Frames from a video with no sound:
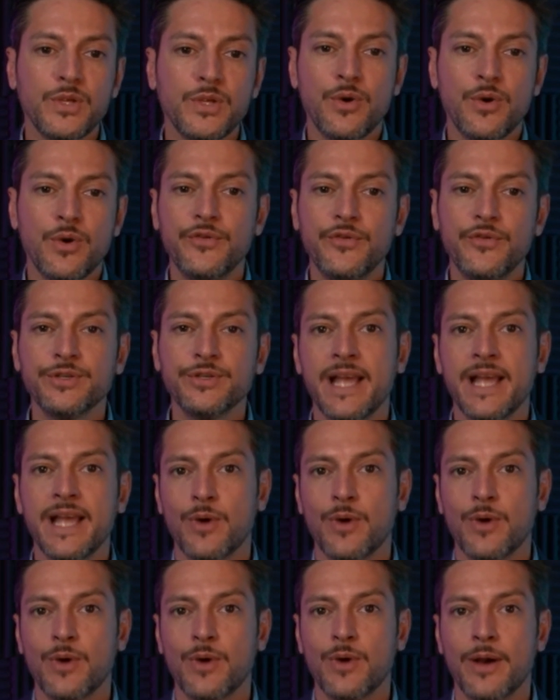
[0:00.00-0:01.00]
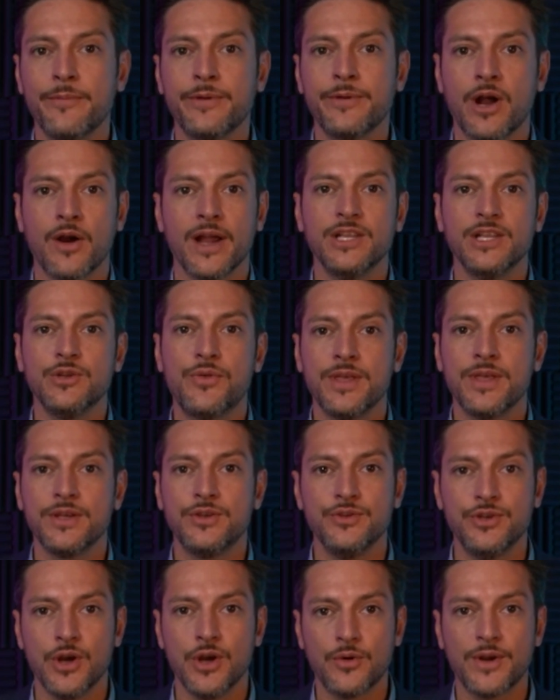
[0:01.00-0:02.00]
So if you're sitting on this webinar and you
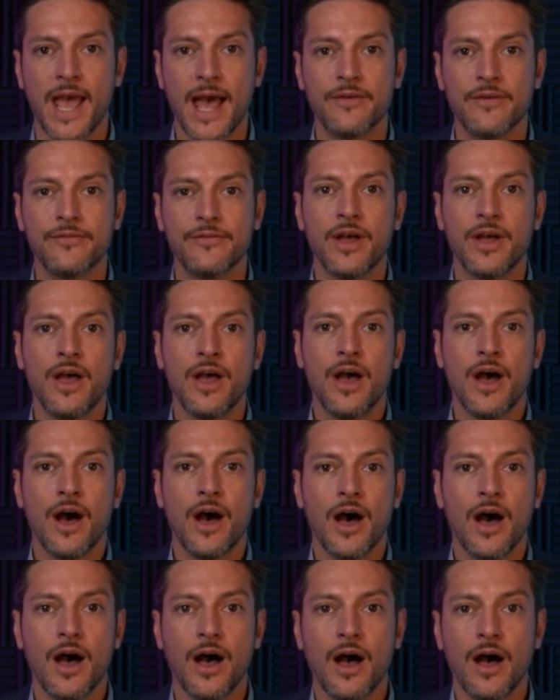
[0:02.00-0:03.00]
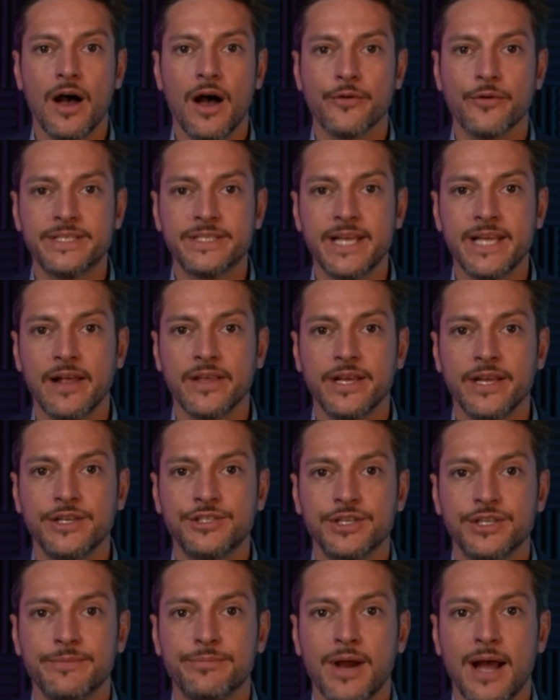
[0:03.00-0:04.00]
think you don't have a
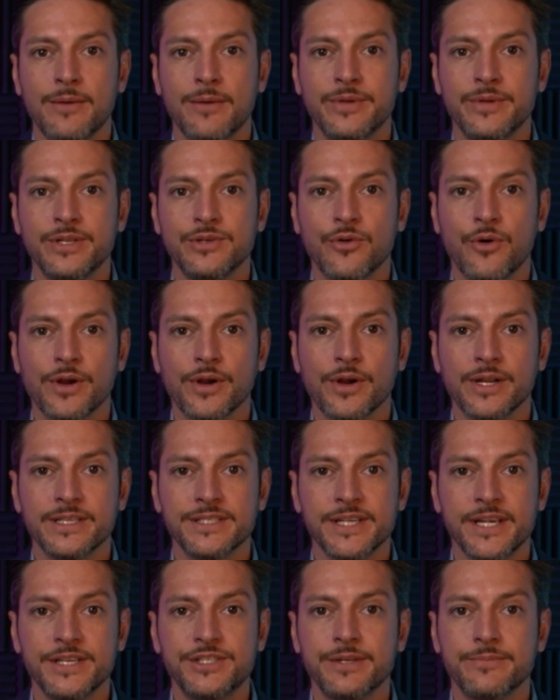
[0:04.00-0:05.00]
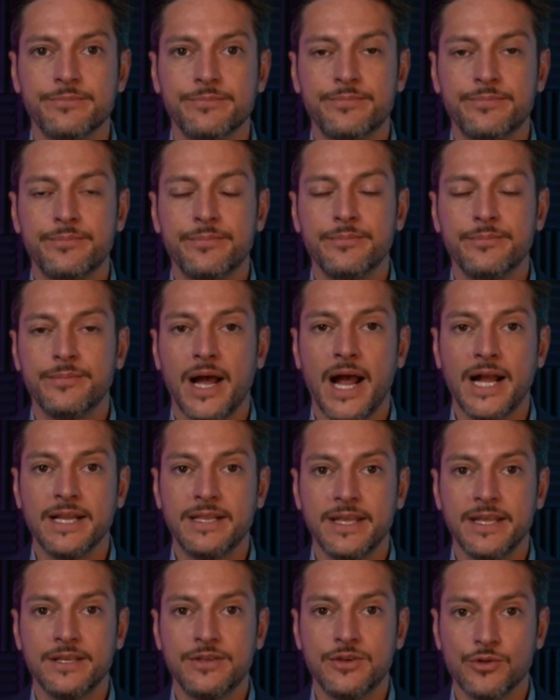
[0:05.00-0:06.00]
retaliation problem in your organization, I
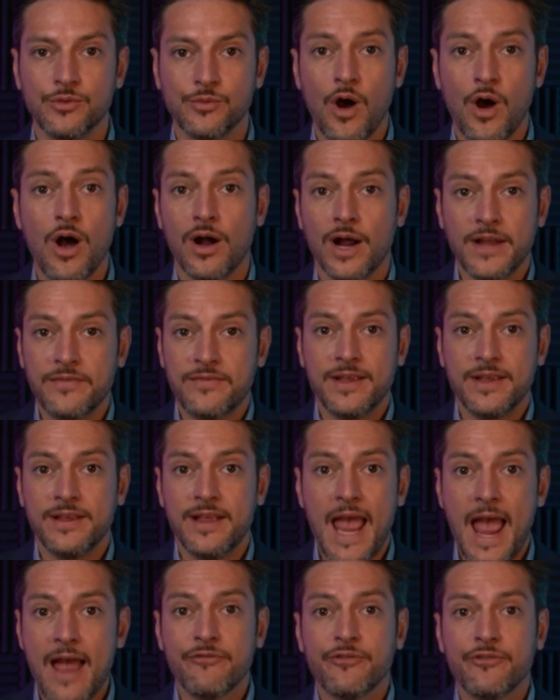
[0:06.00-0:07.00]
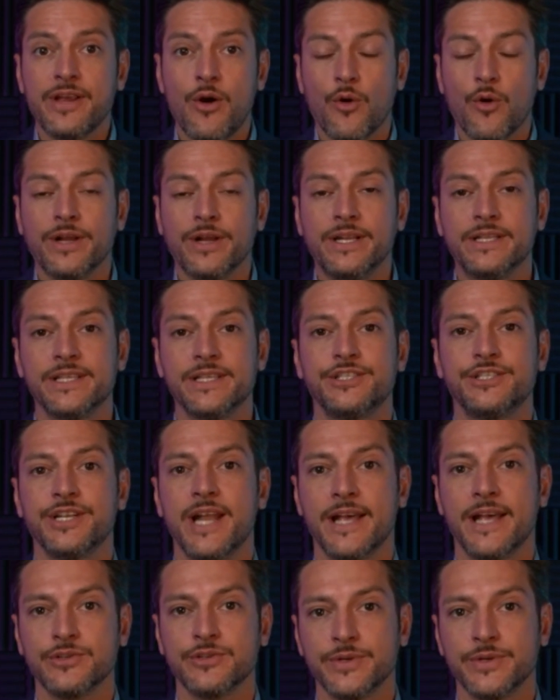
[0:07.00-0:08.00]
think you're wrong. I think every
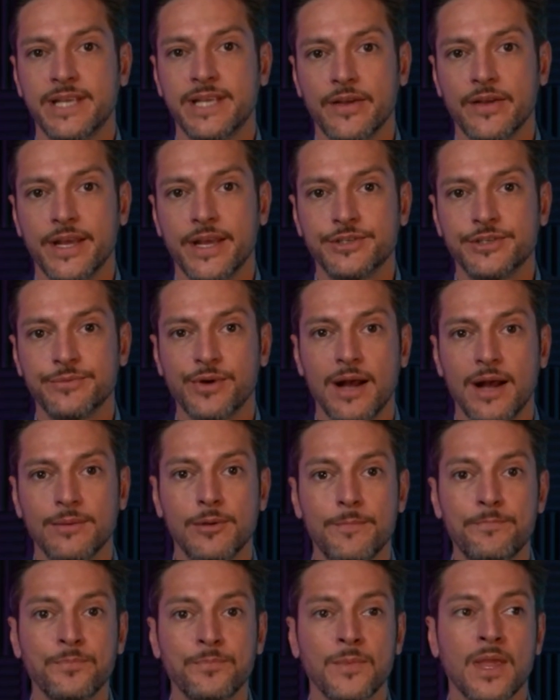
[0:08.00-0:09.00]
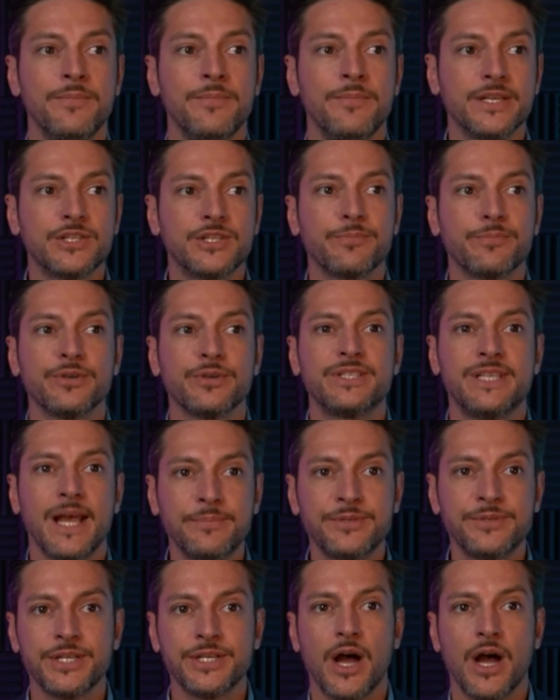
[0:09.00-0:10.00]
organization has a retaliation problem, because the
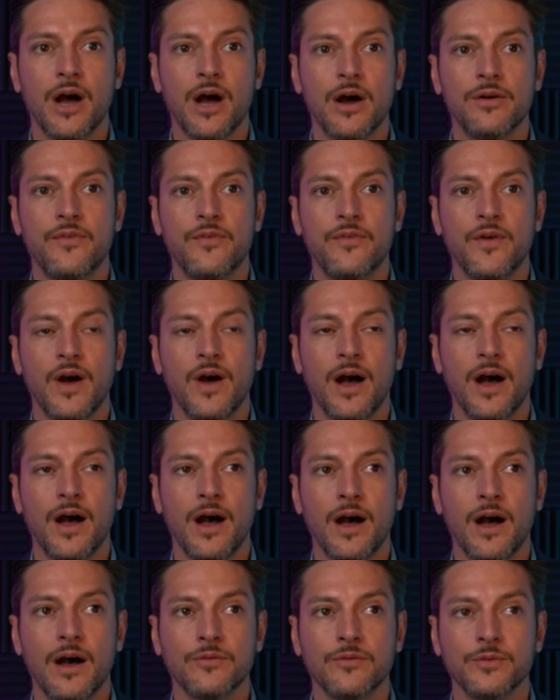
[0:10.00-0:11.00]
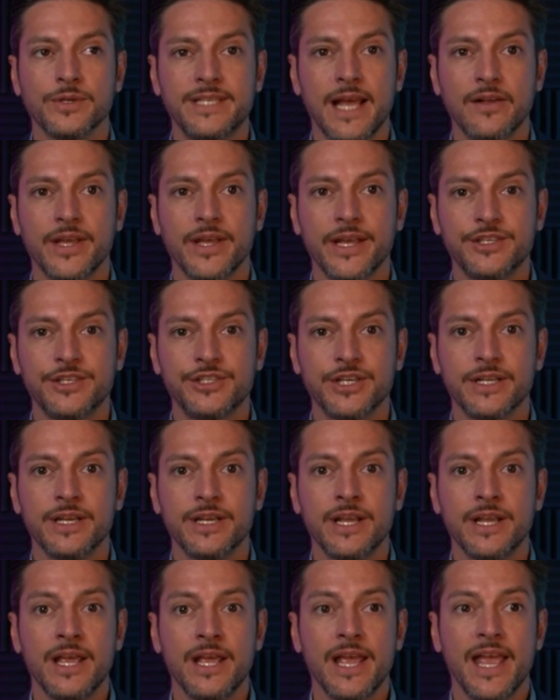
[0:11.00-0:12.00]
perception of
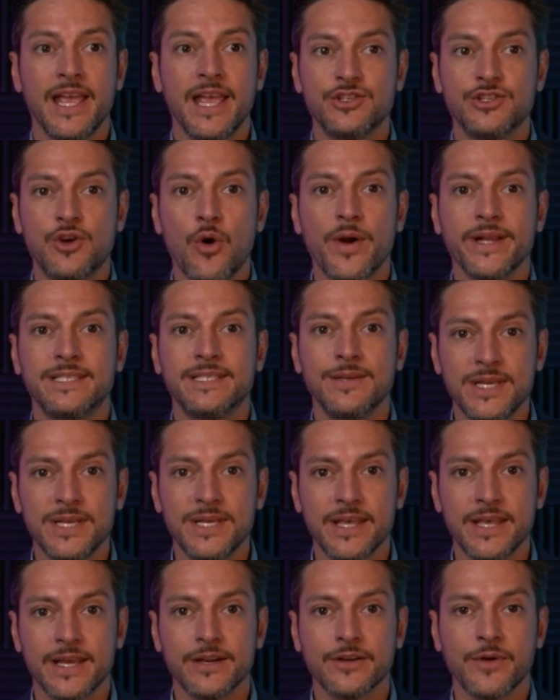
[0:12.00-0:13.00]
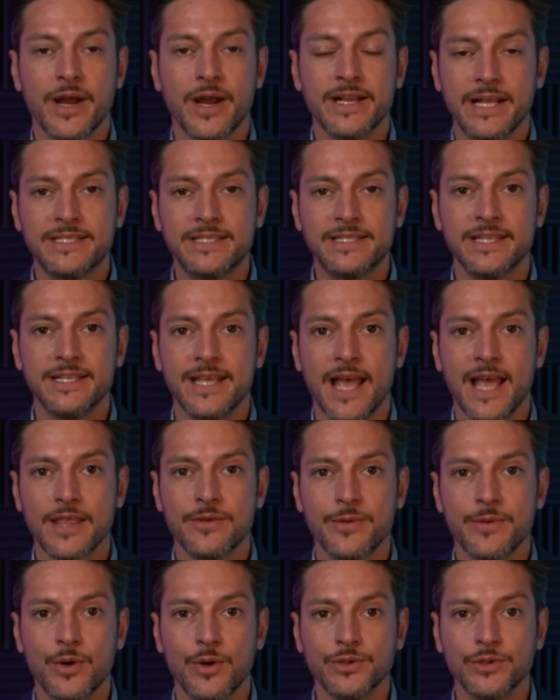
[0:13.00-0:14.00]
retaliation is going to be there, right? It's in the eye
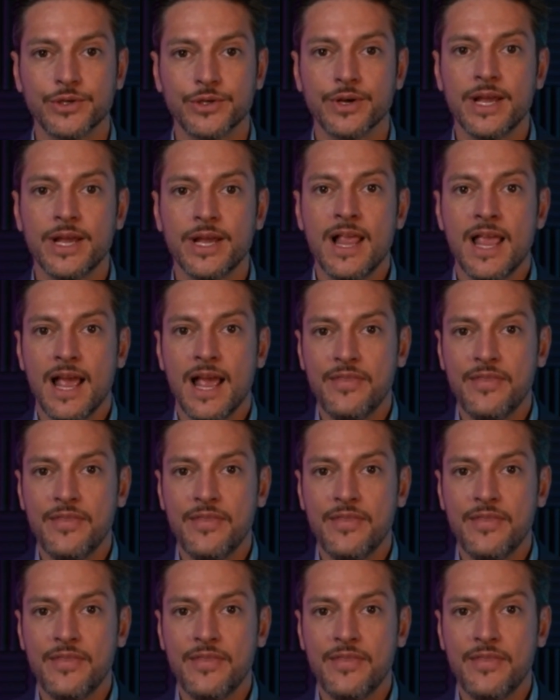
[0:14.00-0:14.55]
of the beholder.